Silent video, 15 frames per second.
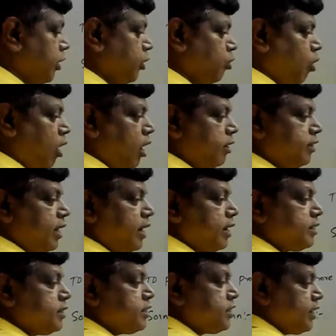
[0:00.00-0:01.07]
to R, there
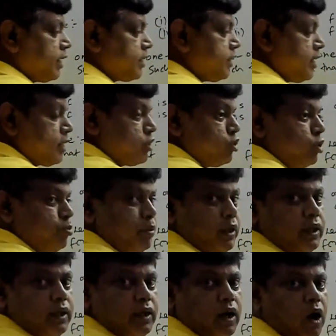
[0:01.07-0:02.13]
exists x. X should be
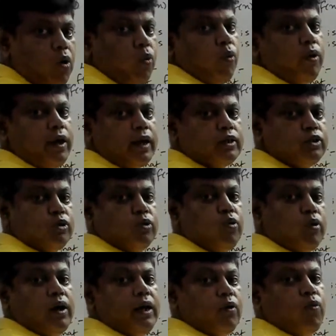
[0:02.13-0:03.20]
how? X should
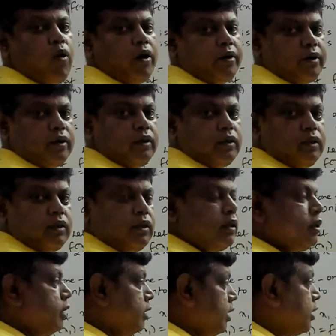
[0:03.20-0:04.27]
look like what?
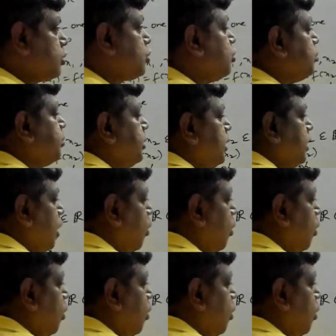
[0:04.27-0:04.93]
X should be, how